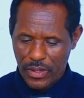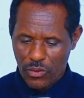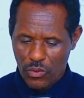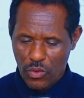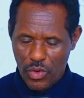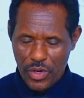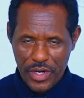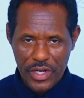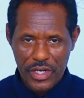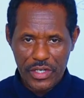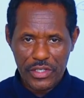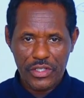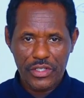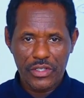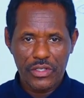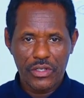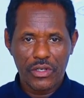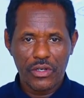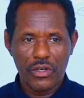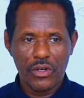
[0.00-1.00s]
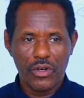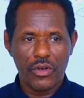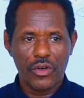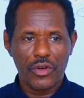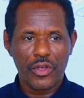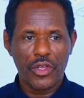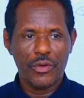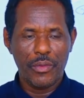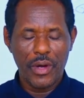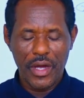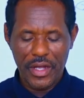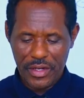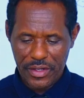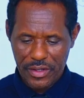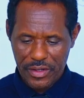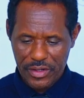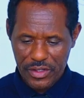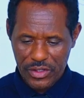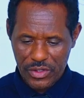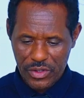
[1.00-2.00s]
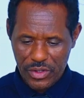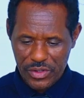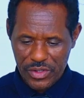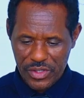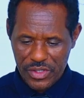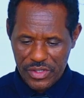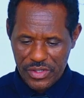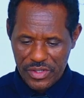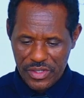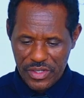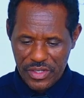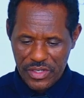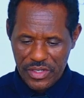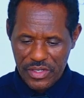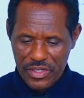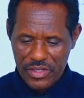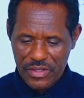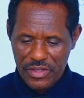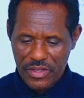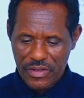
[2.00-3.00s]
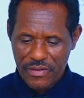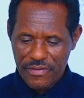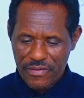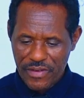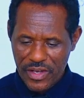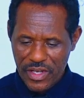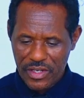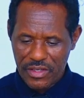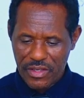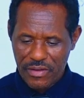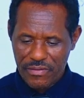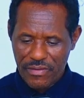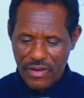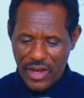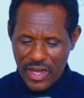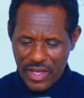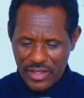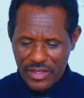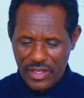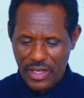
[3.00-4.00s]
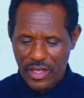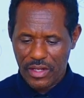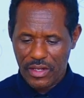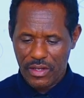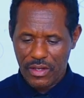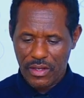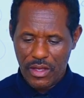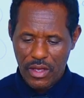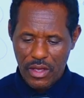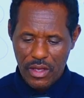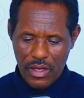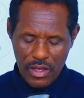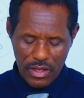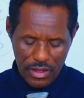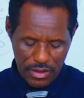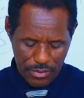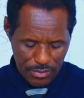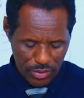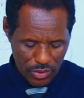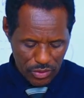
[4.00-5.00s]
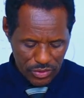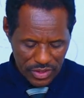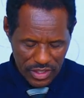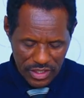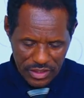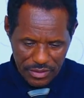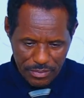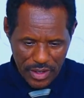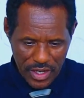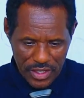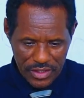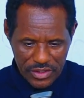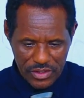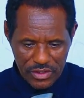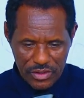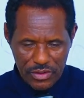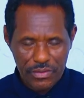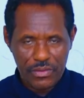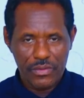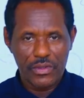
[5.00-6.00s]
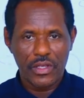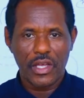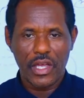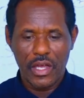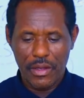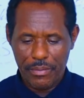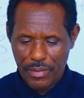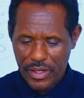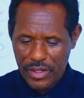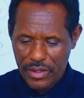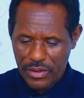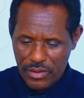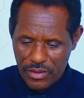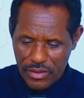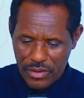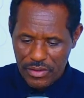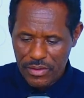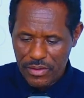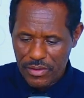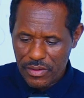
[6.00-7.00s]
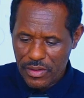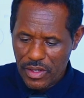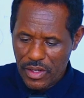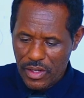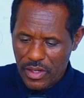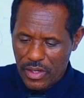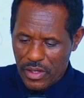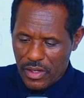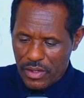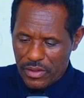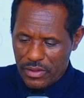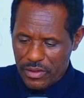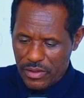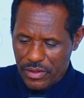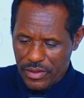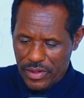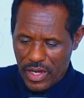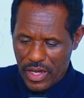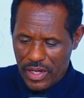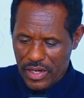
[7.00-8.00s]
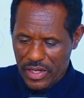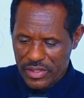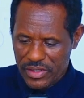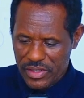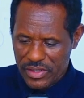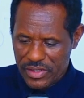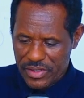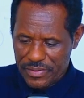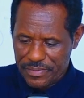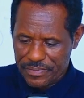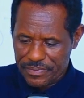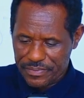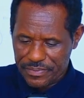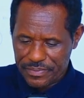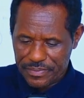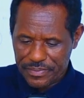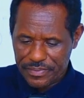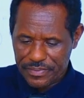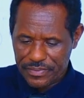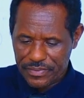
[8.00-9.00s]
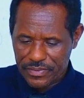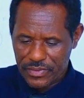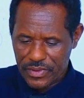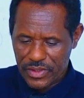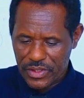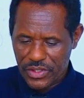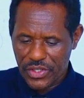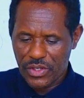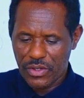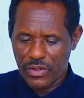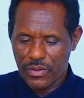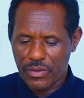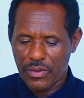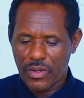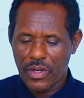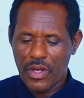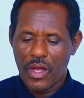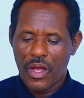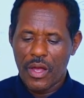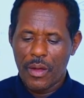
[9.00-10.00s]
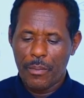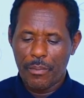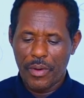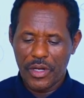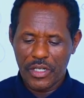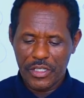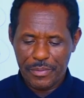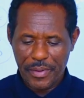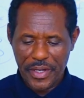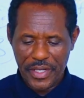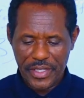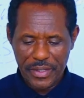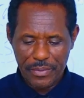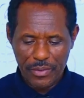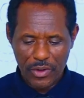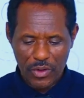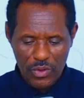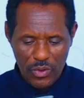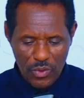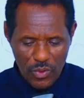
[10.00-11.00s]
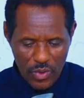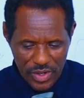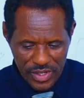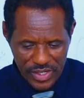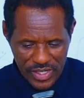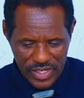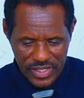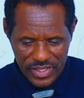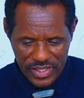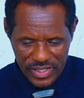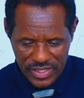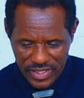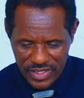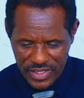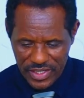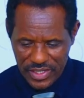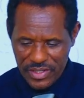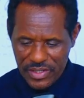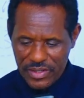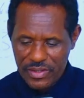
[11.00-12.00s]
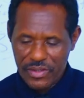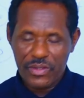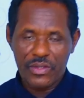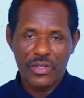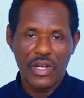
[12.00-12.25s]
Workers or human resources is the vital important parts of the company or the organization. So, perspective on workers needed